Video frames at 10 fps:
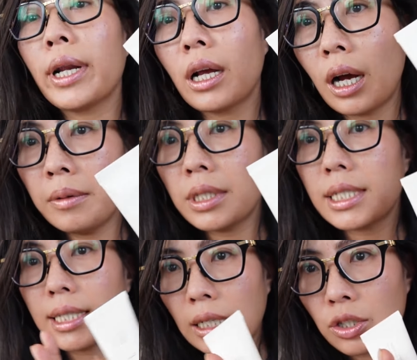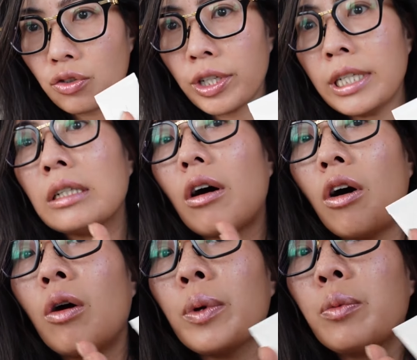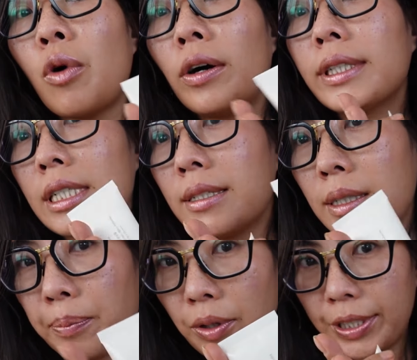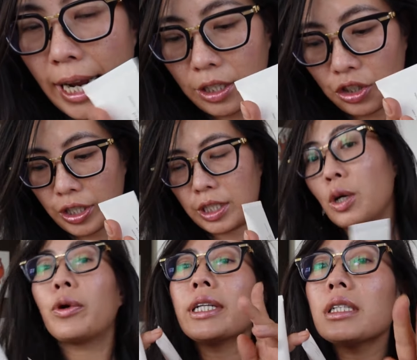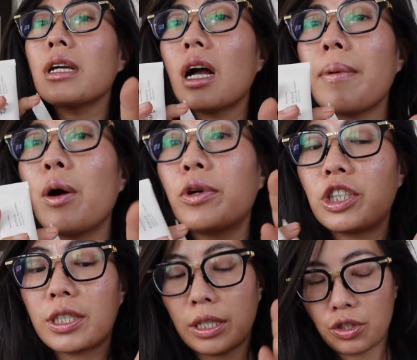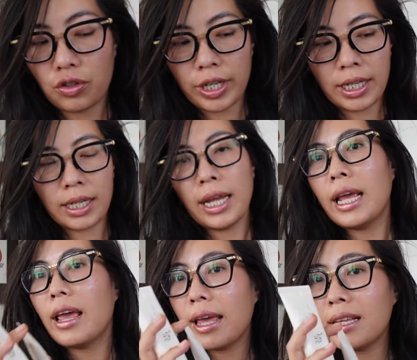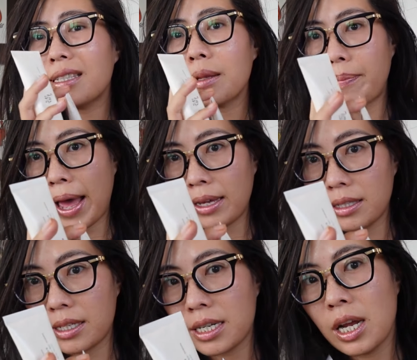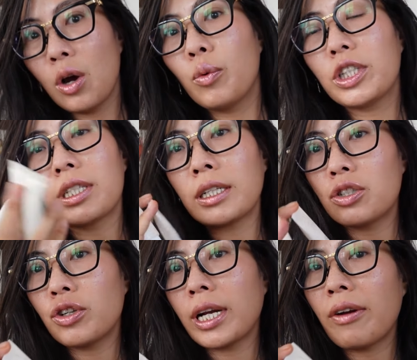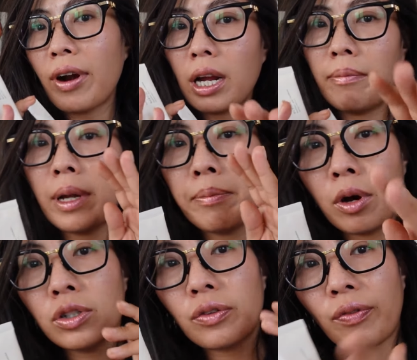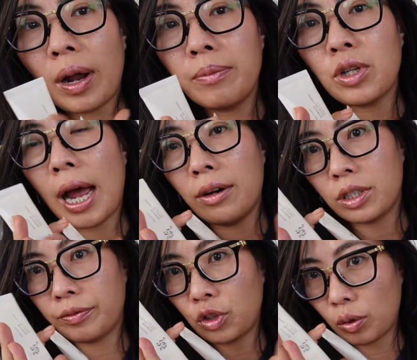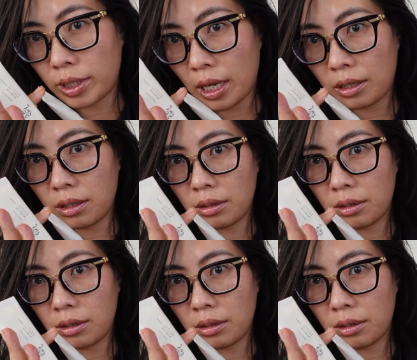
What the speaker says: when it comes to sunscreen, all we want is the protection. So we're gonna talk about which sunscreen is the best, which sunscreen I recommend most from House of Joseon.